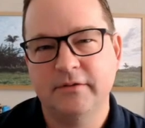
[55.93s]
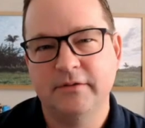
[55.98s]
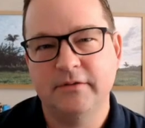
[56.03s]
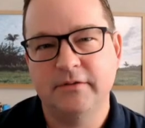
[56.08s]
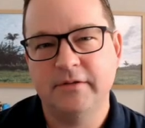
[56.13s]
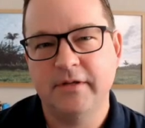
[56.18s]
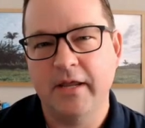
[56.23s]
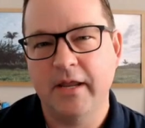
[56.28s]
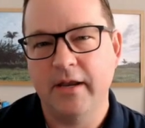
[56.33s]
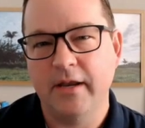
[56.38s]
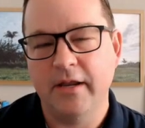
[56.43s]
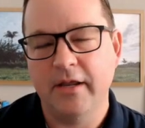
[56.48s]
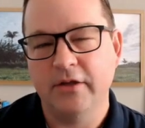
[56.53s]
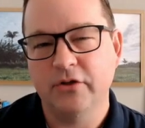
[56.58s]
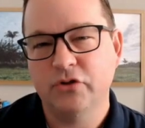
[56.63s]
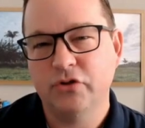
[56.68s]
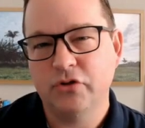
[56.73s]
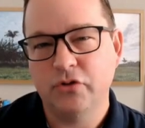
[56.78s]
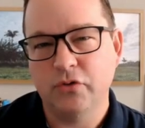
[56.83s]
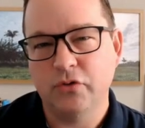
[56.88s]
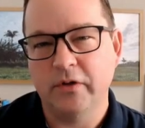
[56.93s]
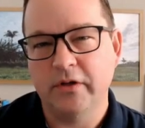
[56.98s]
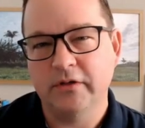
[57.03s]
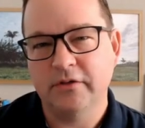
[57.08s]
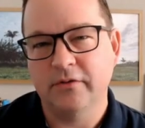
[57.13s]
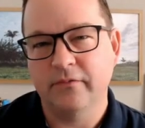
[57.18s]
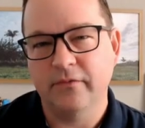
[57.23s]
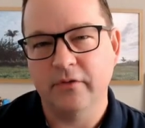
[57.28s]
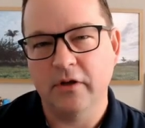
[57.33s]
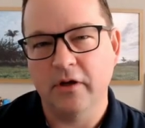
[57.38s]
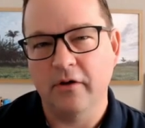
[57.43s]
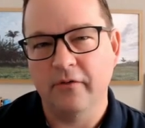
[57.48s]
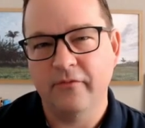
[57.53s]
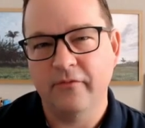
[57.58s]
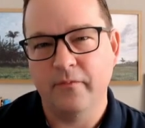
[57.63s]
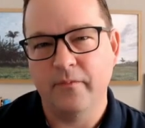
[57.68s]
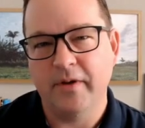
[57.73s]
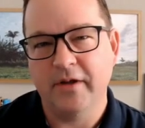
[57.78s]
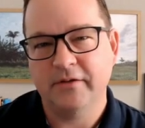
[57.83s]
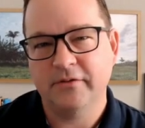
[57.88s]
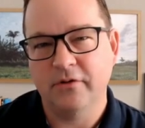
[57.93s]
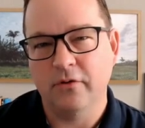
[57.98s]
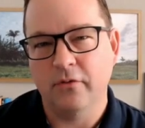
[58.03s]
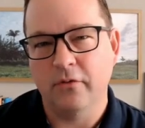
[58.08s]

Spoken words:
10 days, 2 weeks over the Gulf of Mexico,